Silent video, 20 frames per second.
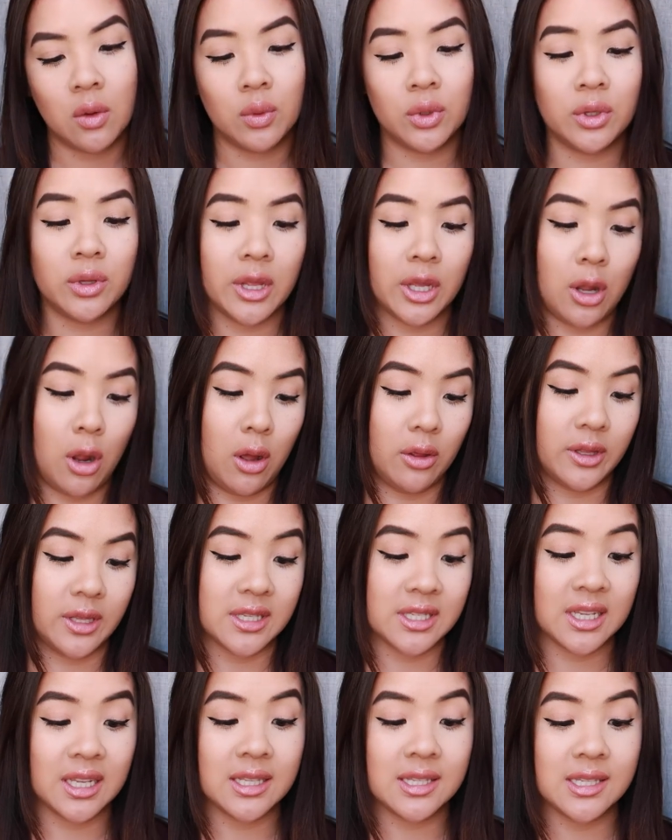What do they call
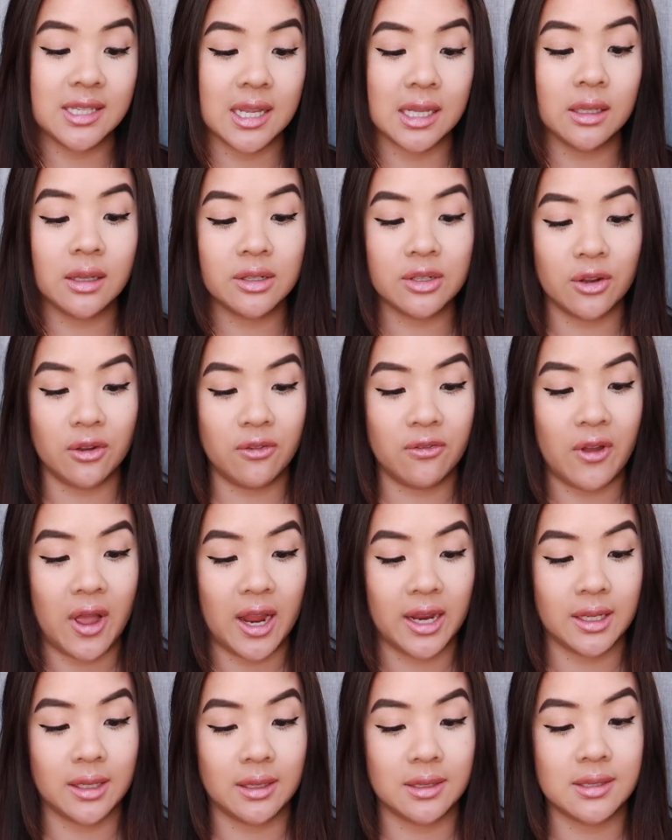this? Conceal and
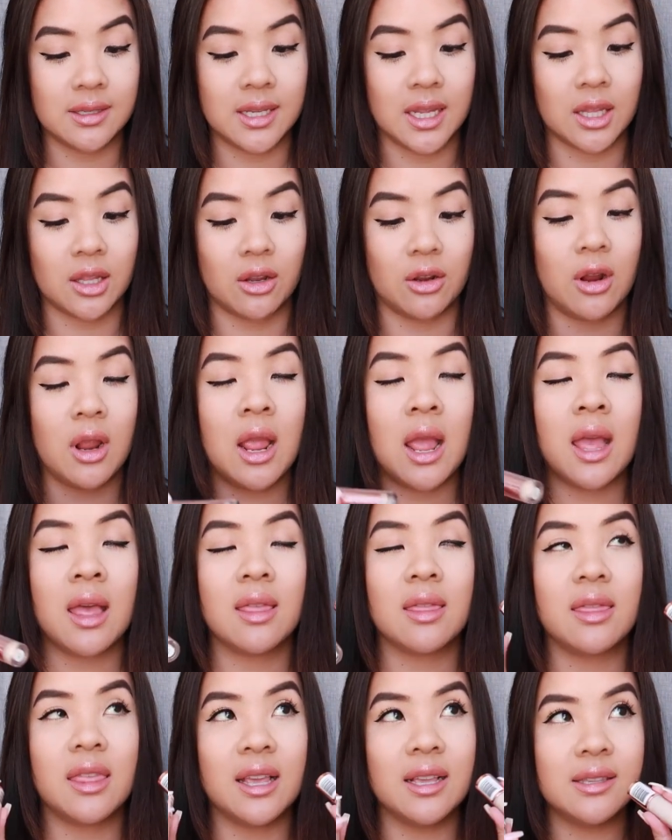Define Concealer.
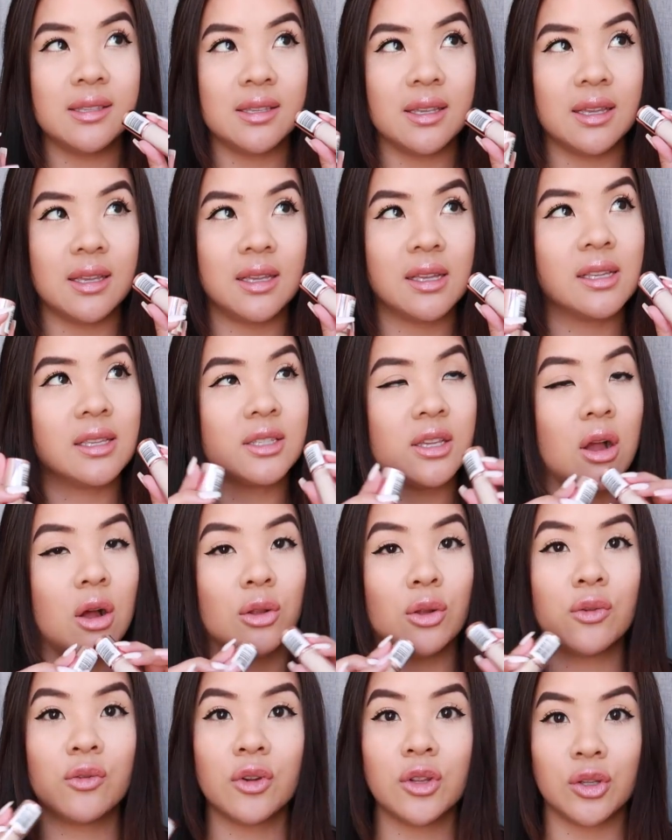This is
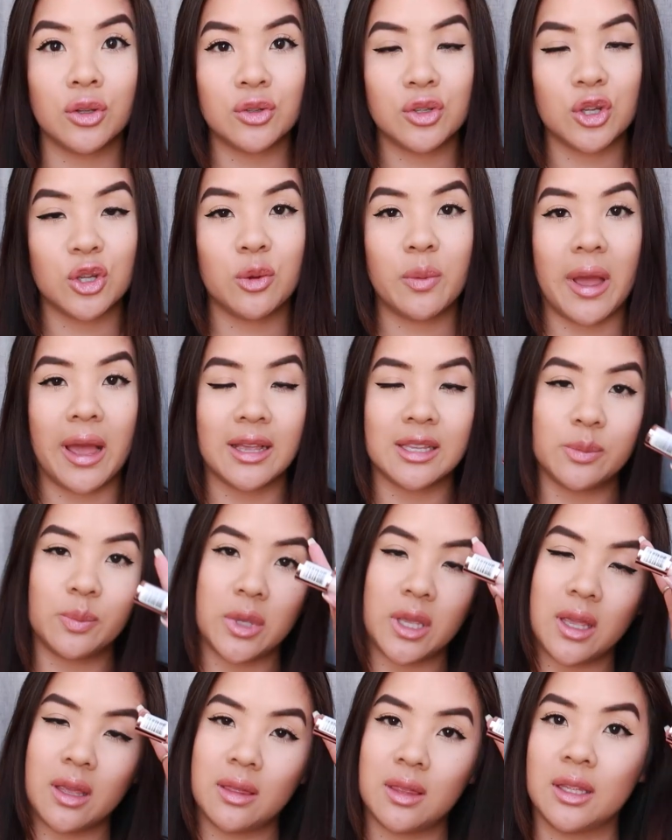all over YouTube as
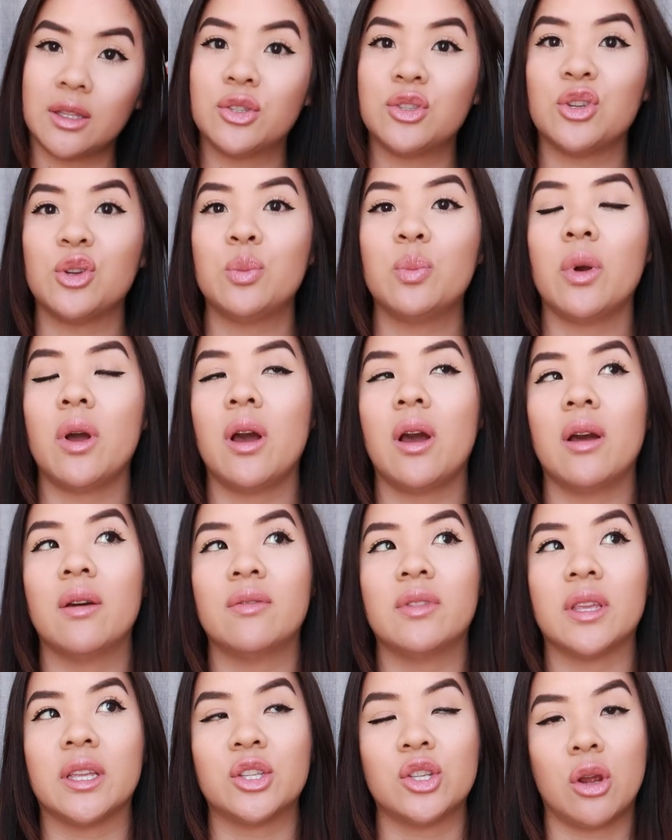being the dupe
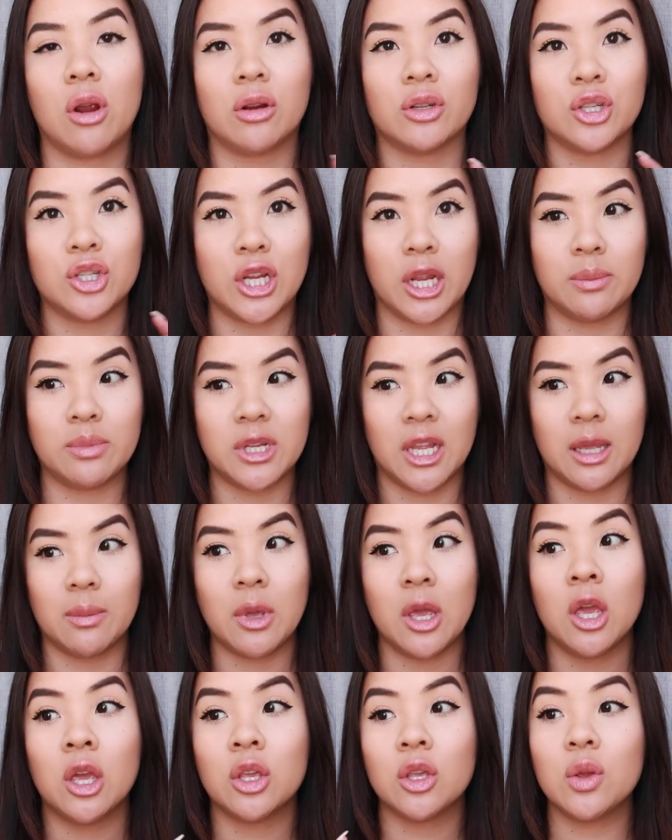of the Tarte Shape
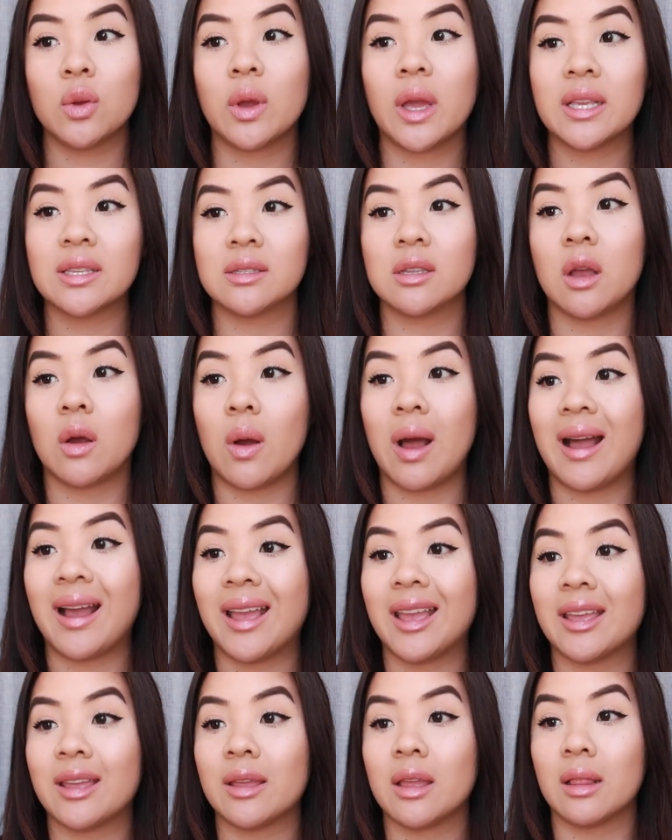Tape. You guys know
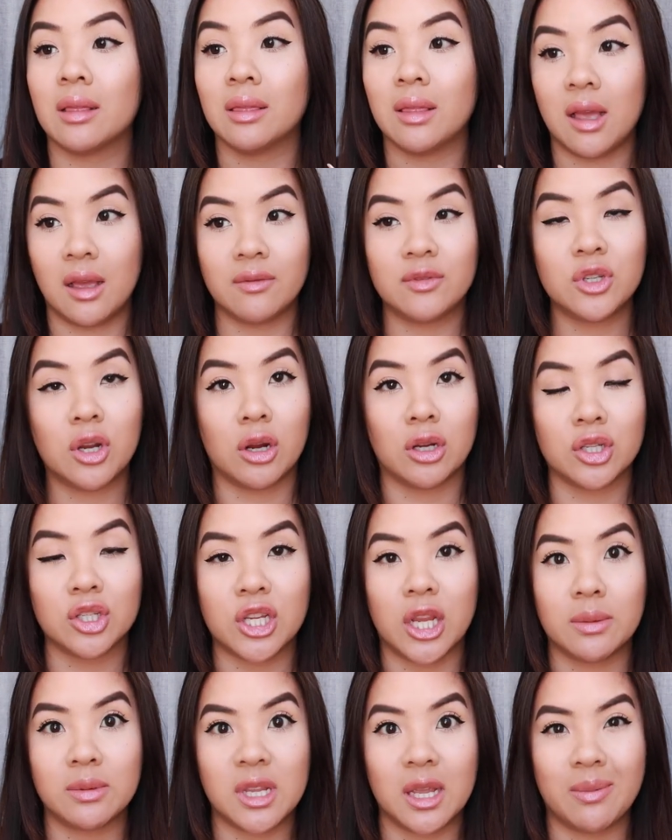I love Tarte
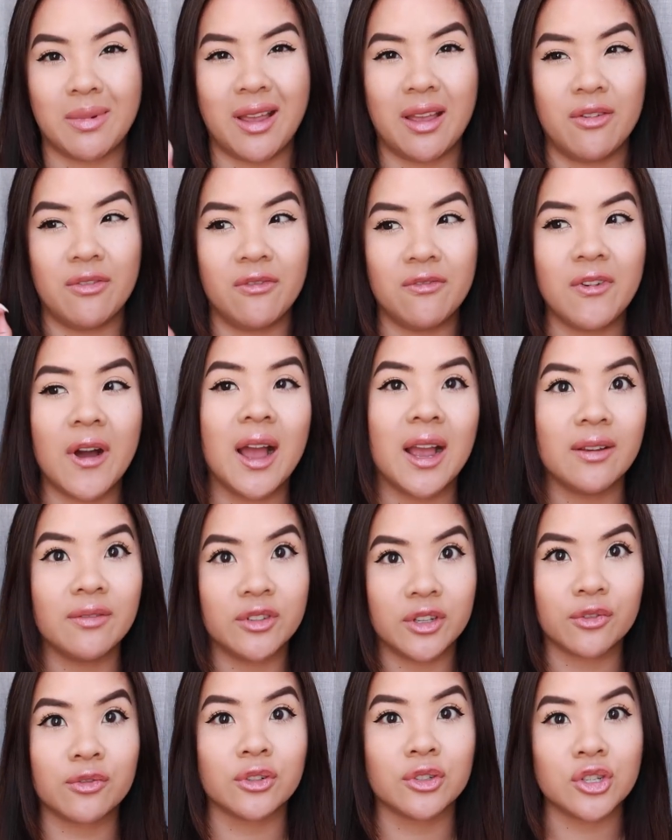Shape Tape. I have
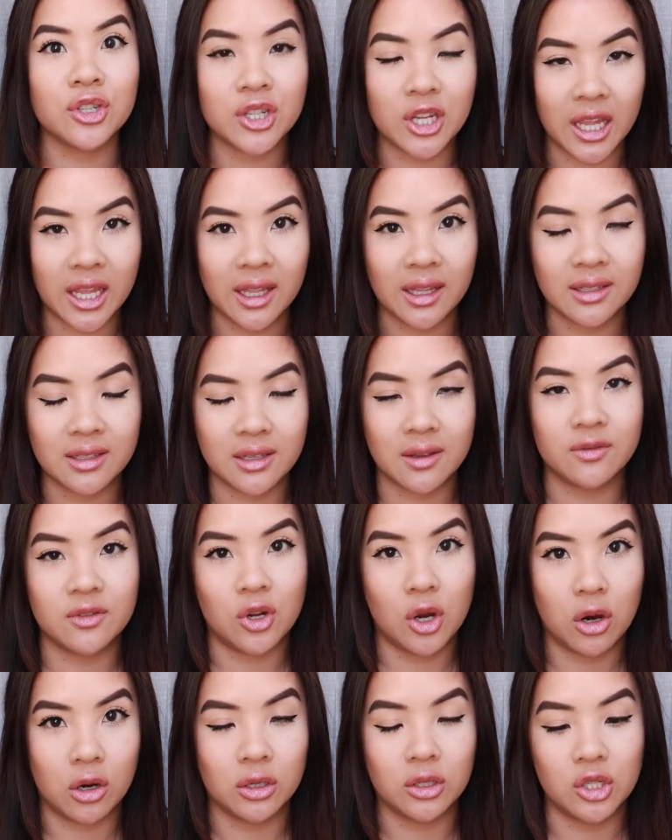five different shades of
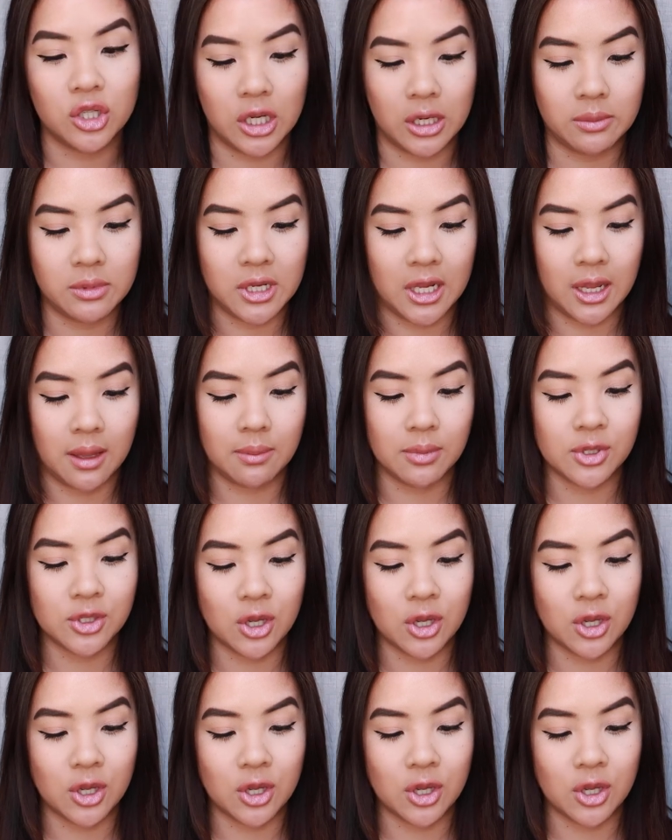Tarte Shape Tape.